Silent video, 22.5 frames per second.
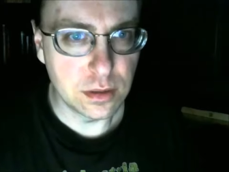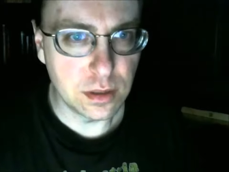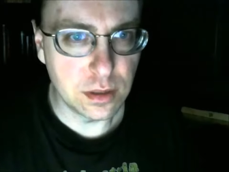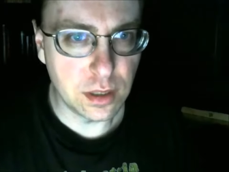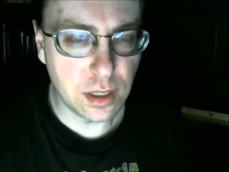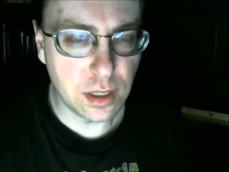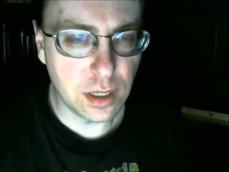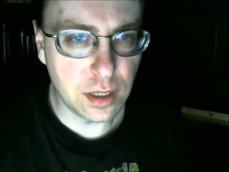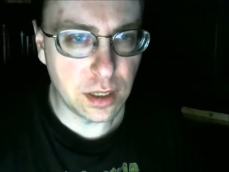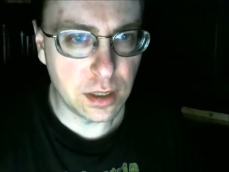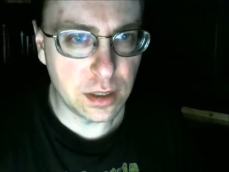
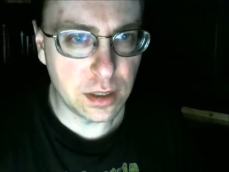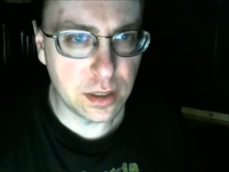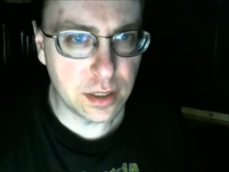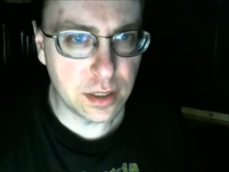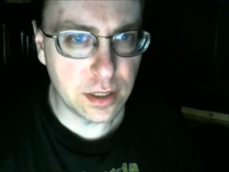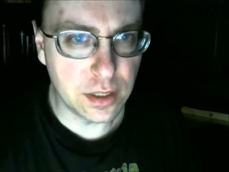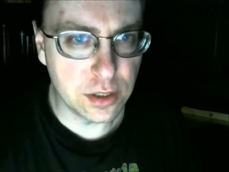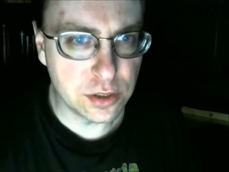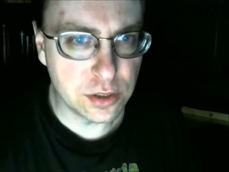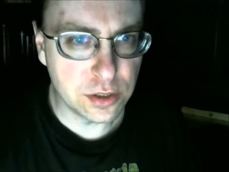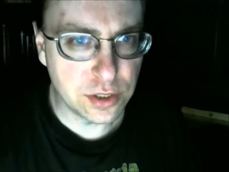uh,
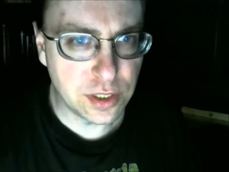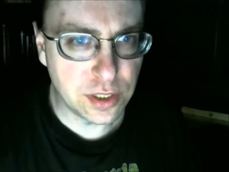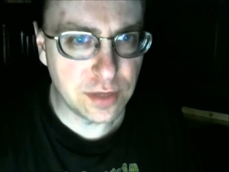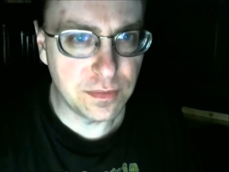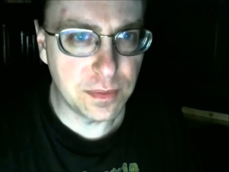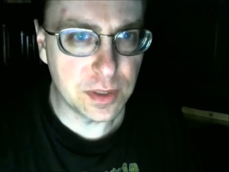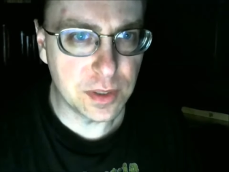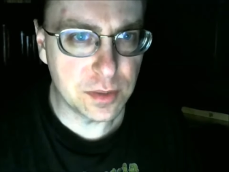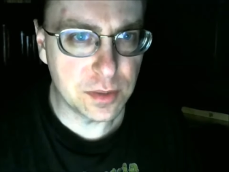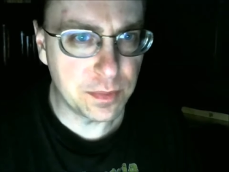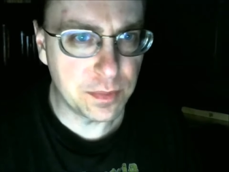
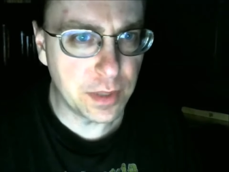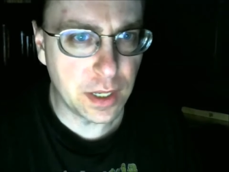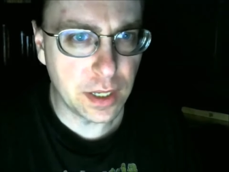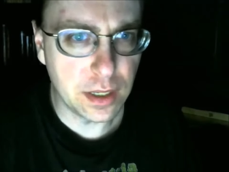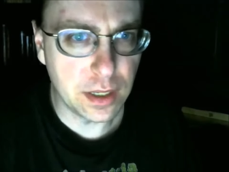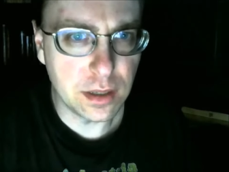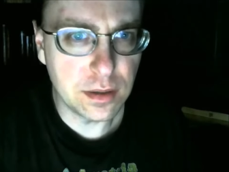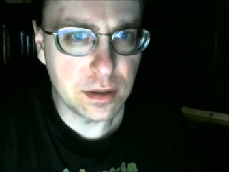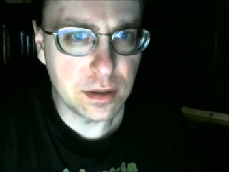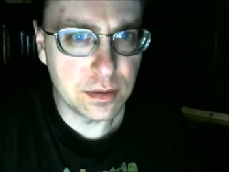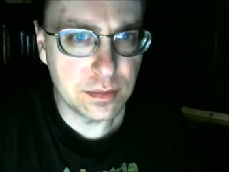achievements
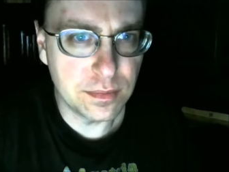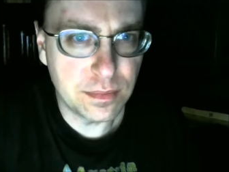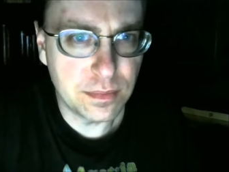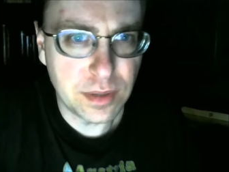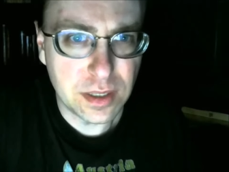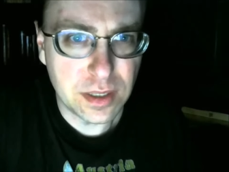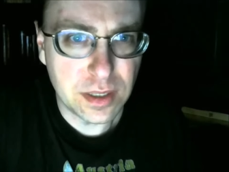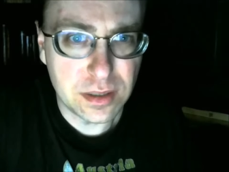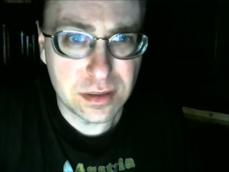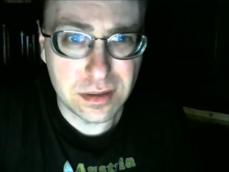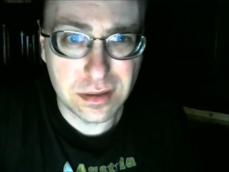by
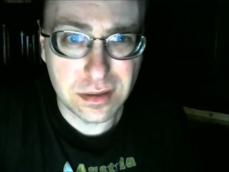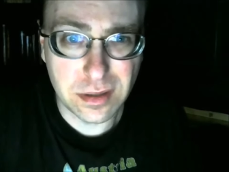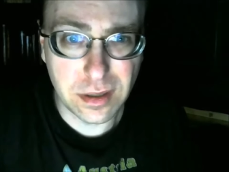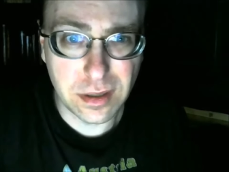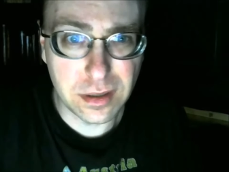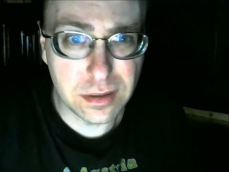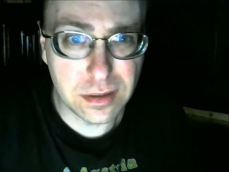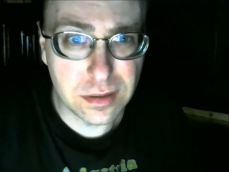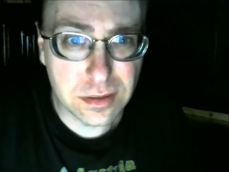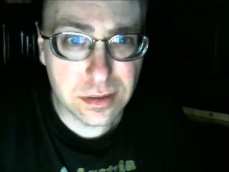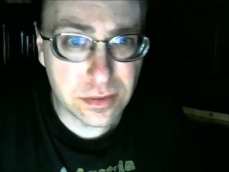by
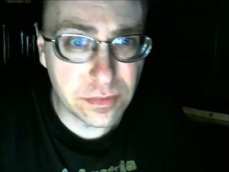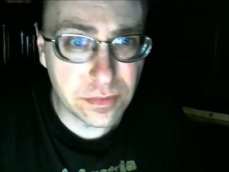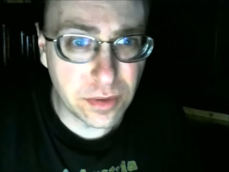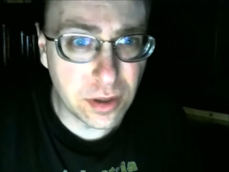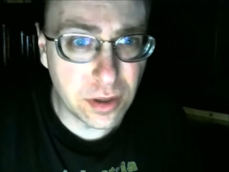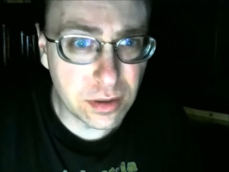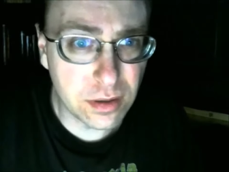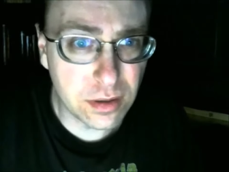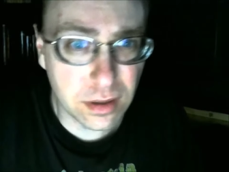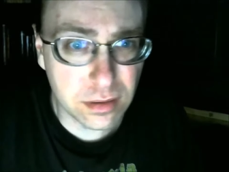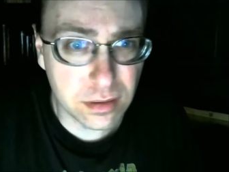scientists of
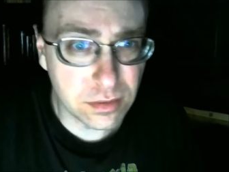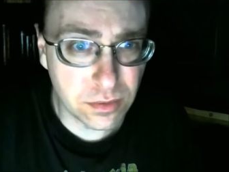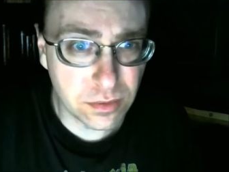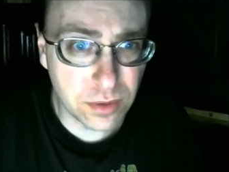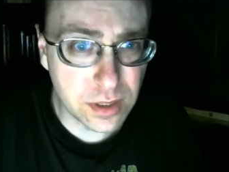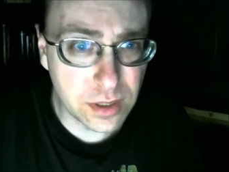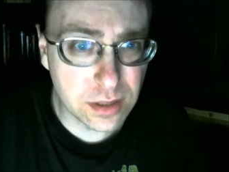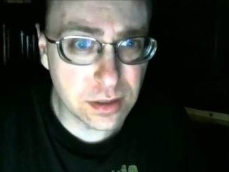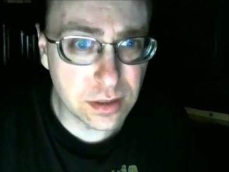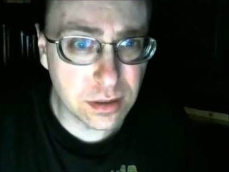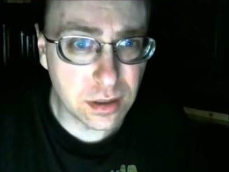all
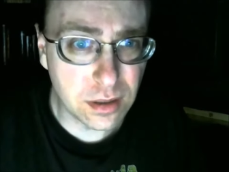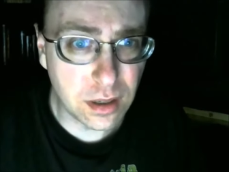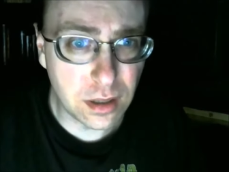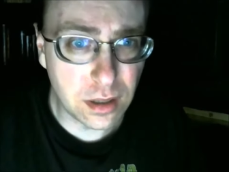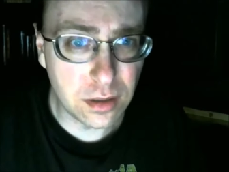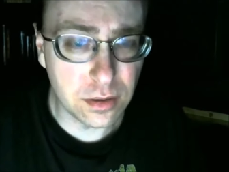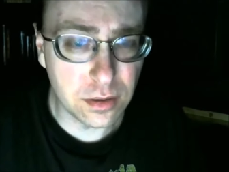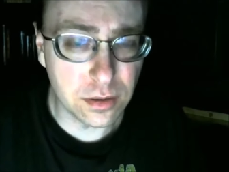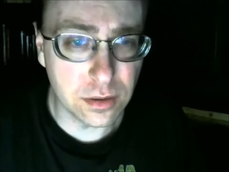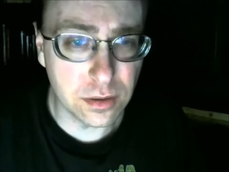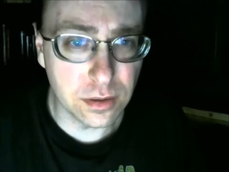creeds and
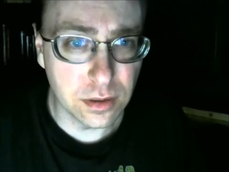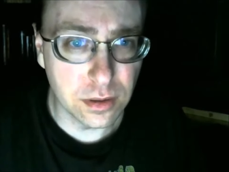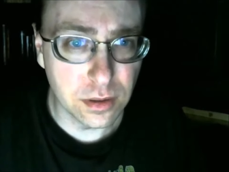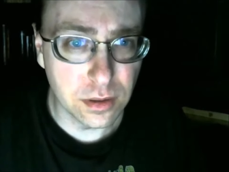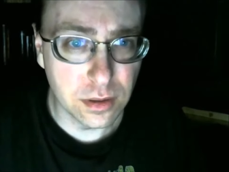color.